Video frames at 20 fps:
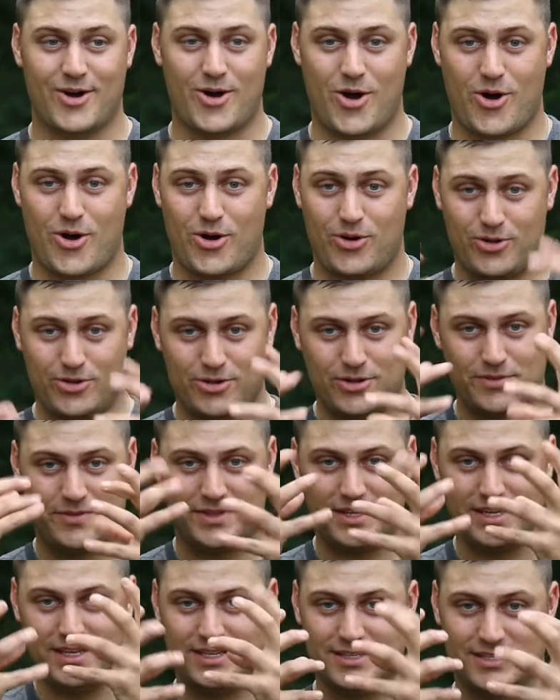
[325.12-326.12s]
all of
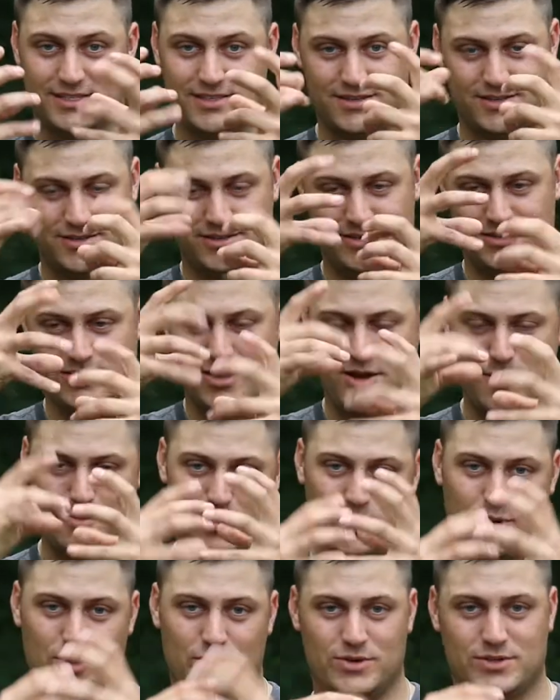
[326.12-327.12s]
these
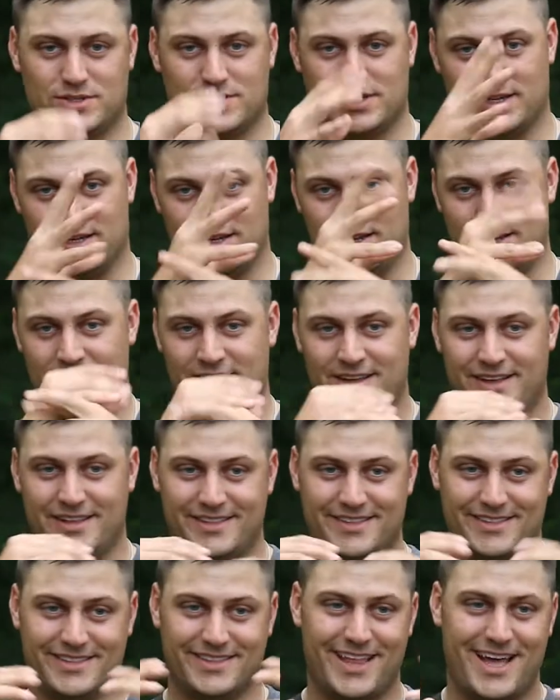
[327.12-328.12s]
numbers and
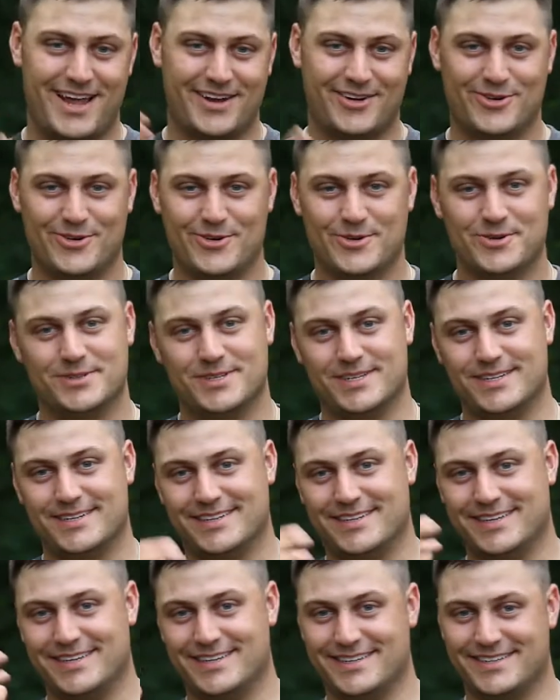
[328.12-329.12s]
letters
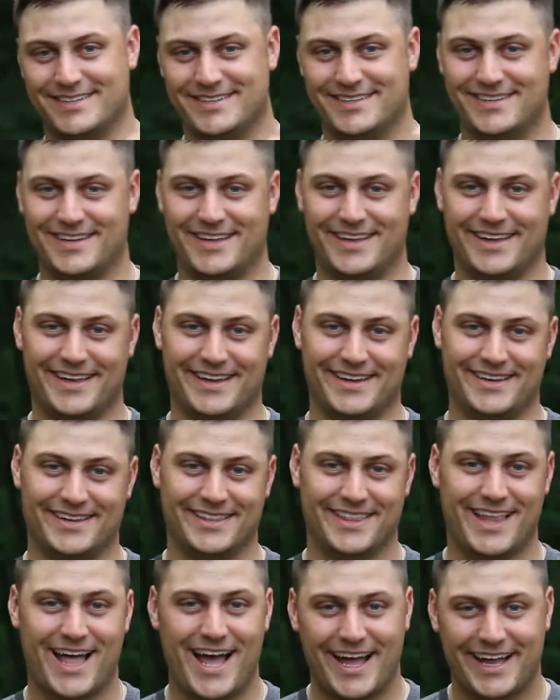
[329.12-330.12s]
and
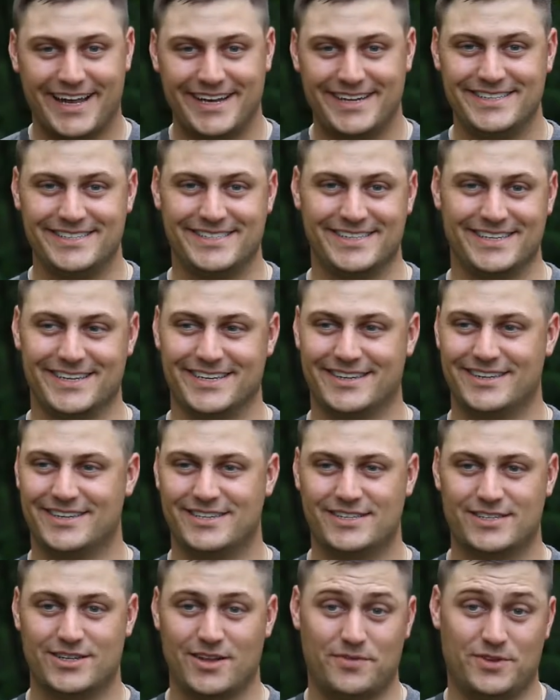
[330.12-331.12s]
lines and
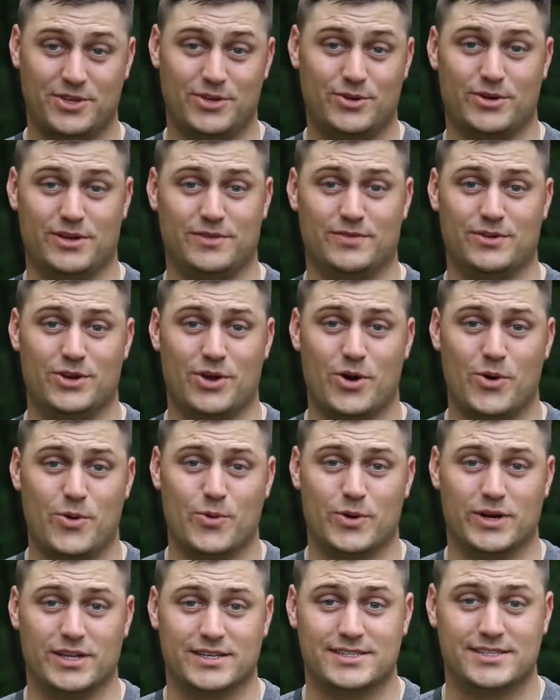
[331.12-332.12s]
stuff that you don't even know
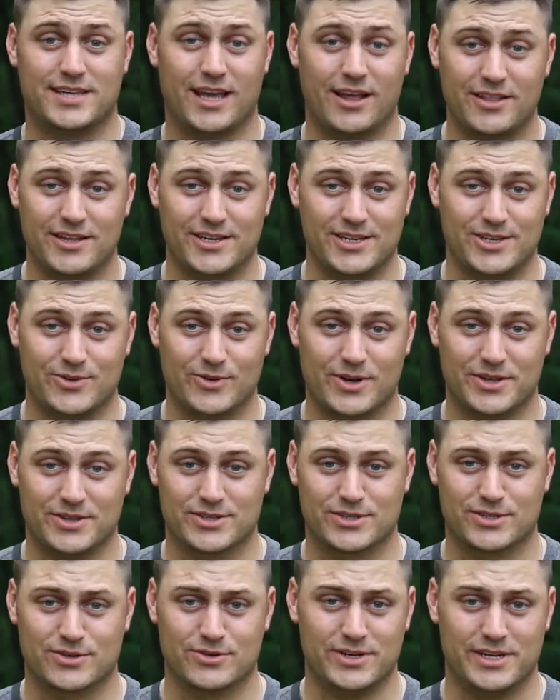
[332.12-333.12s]
what it's telling you on the
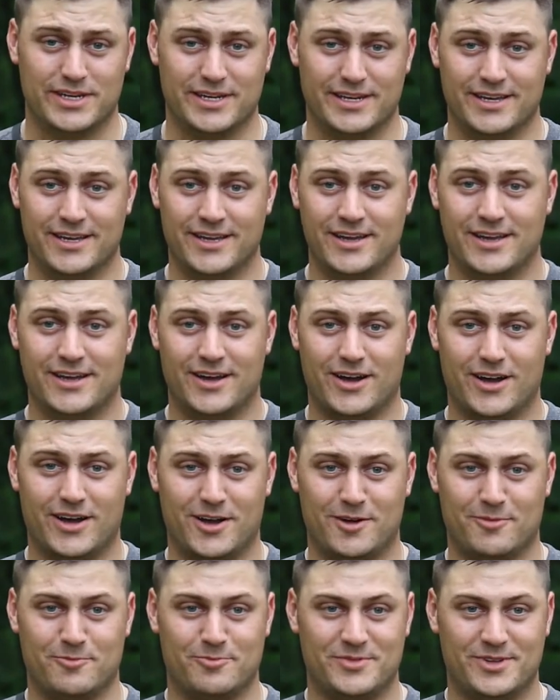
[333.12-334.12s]
screen.
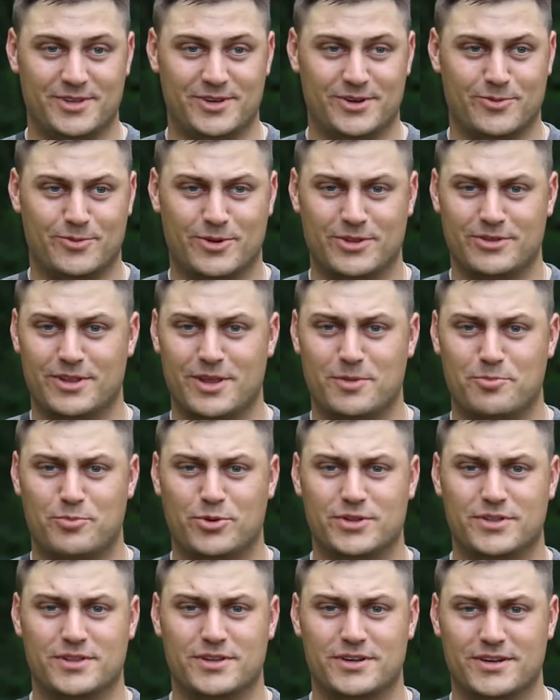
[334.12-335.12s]
You know, whether they
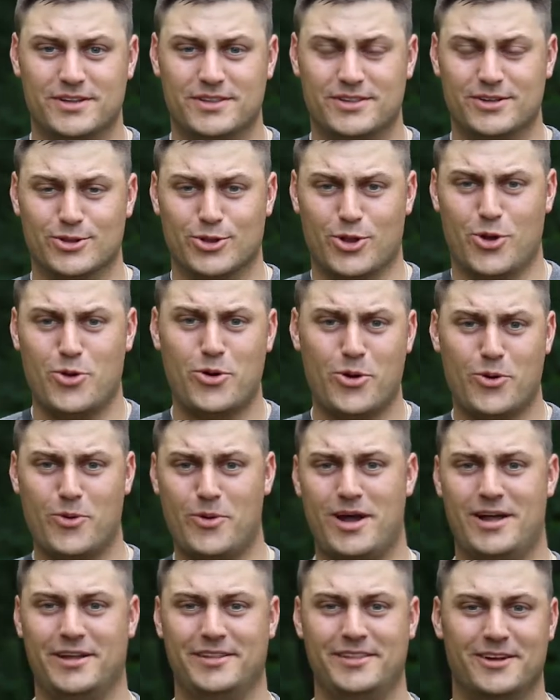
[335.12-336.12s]
put the logo
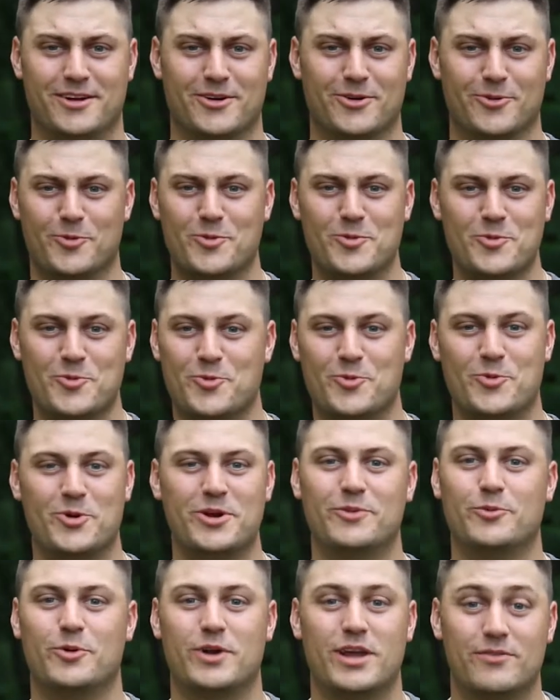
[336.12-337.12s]
on there, or
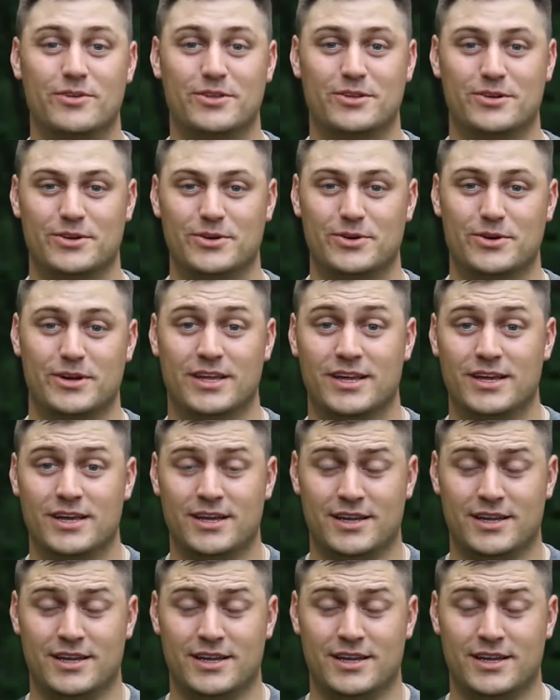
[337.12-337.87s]
whatever they're doing.